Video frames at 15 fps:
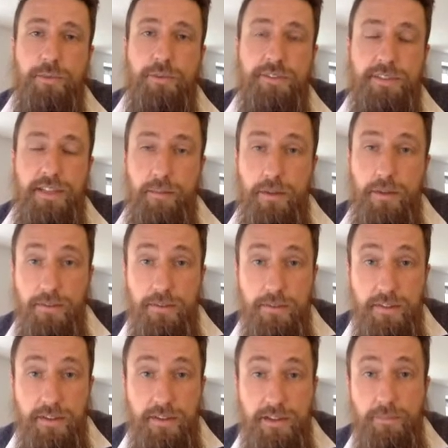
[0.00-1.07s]
are more stable,
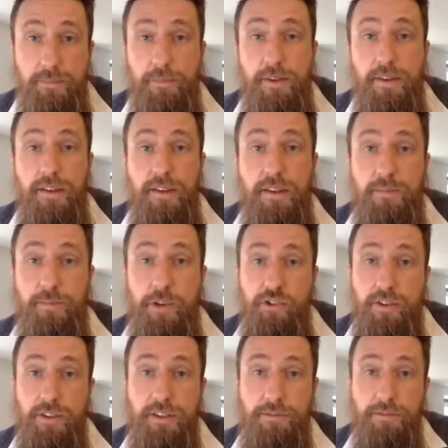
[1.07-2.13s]

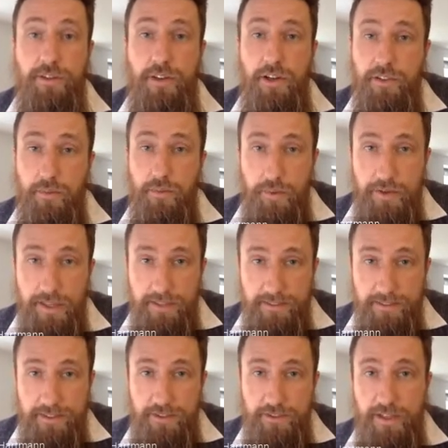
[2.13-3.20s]
especially if your router
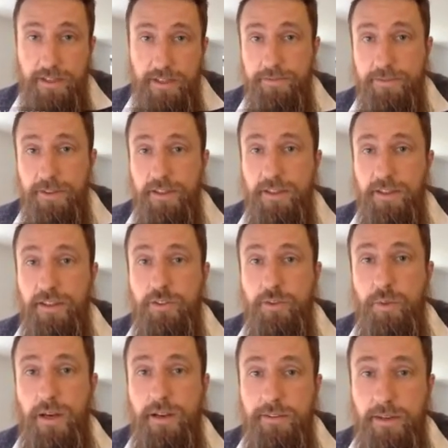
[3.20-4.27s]
breaks and you have a
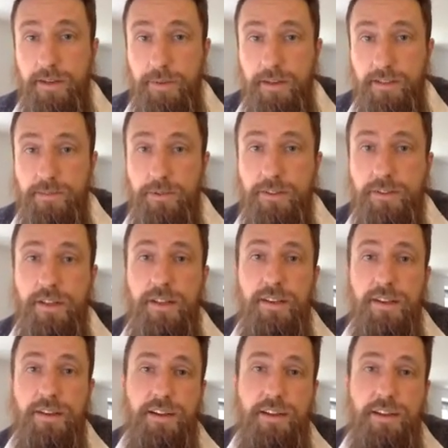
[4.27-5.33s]
new Wi-Fi password.
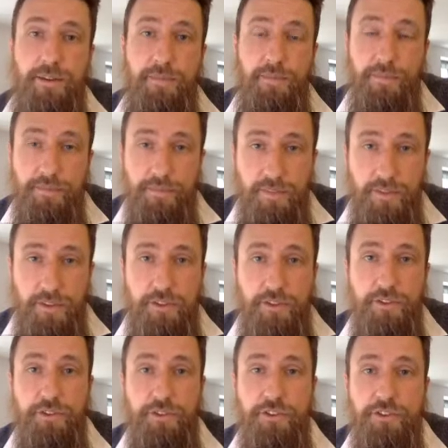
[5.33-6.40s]

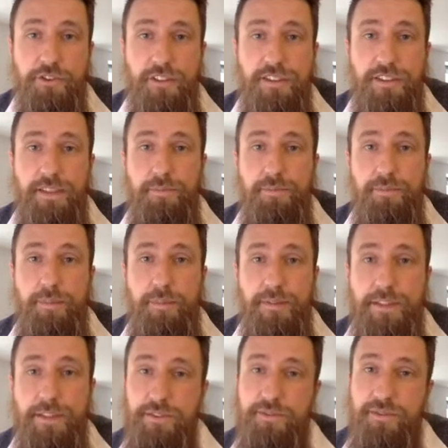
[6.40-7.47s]
Usually,
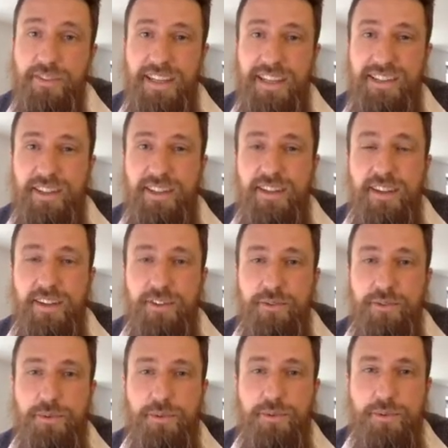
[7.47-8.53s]
people tend to forget
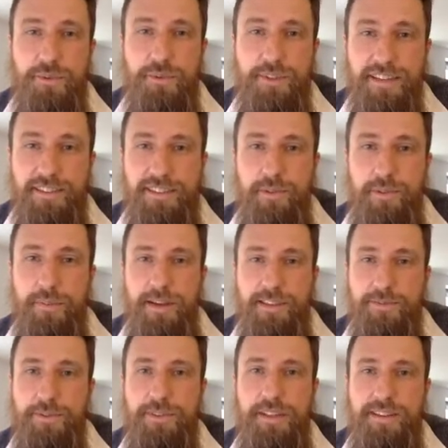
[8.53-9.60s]
to re-enter the
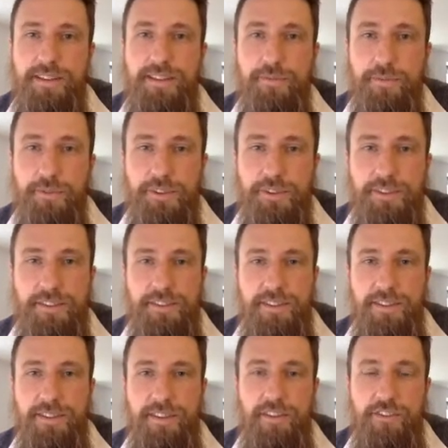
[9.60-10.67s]
password at the inverter,
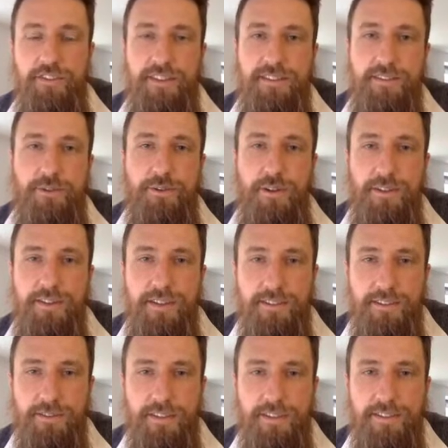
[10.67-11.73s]
and they just call the
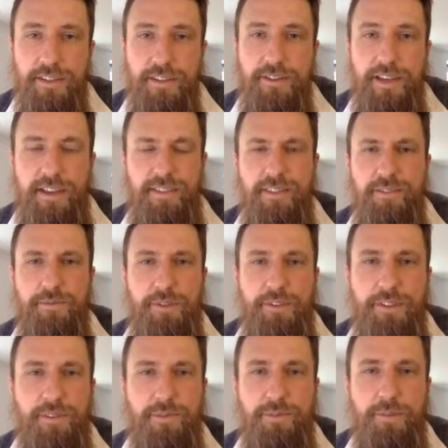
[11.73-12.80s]
installer and say, okay, the
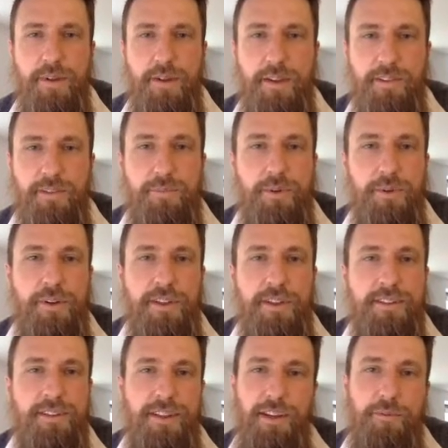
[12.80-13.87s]
inverter is
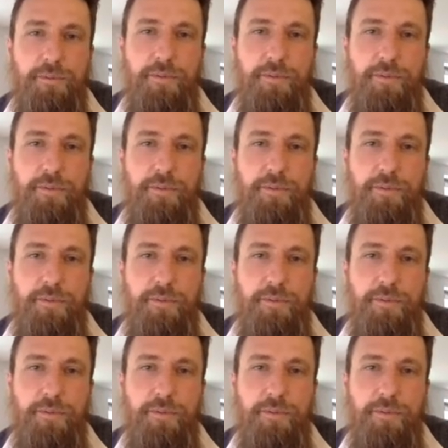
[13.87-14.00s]
broken.